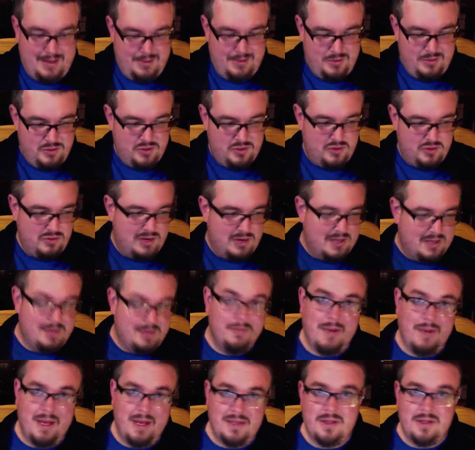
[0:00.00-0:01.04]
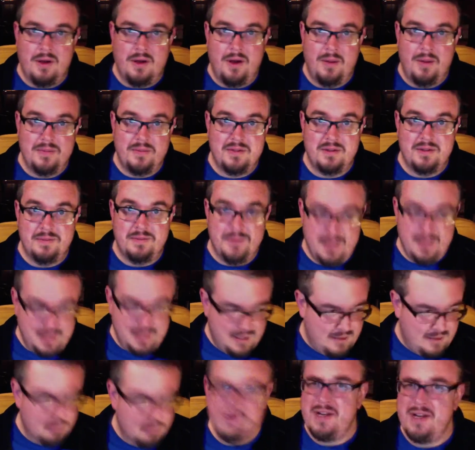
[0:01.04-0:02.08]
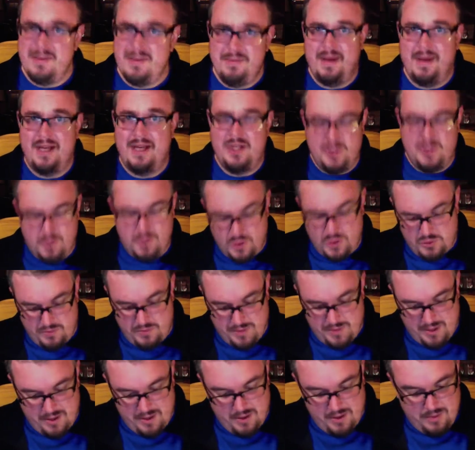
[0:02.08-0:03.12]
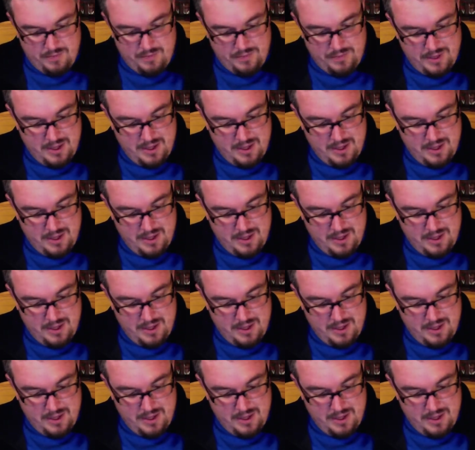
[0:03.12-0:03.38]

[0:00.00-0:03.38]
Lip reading: it was directed by Tom Savini, written by George Romero,